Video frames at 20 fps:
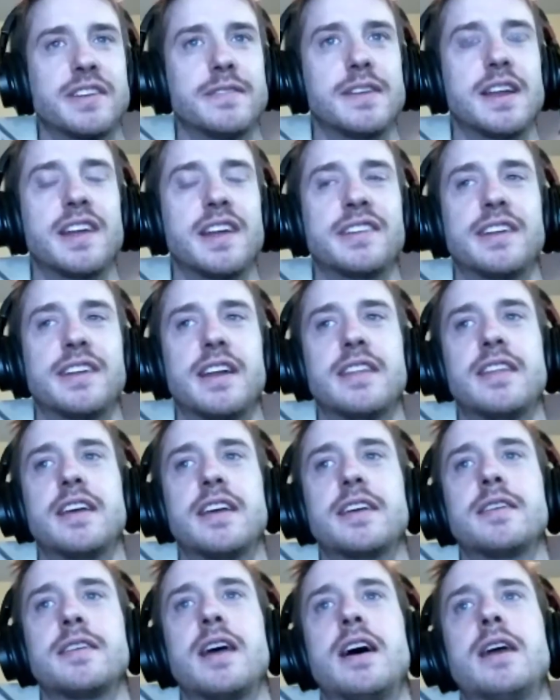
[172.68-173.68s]
it is that I
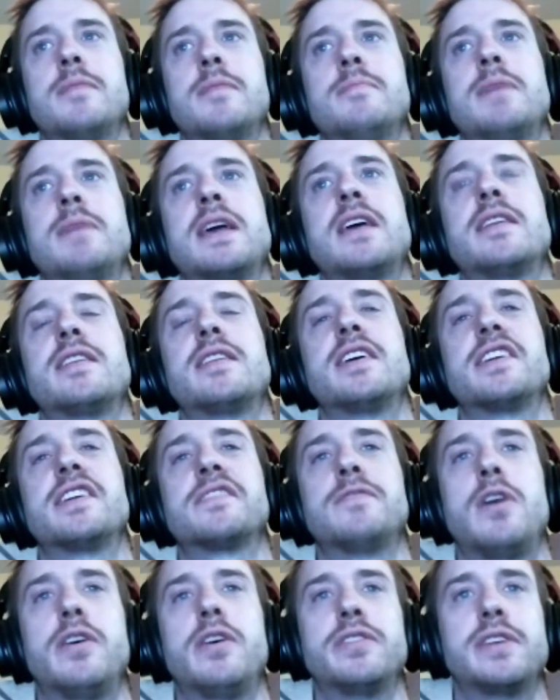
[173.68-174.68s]
think making things
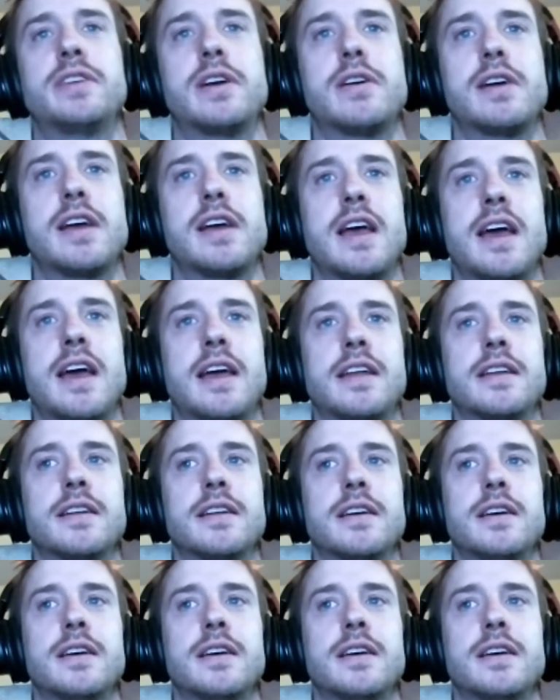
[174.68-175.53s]
voluntary, and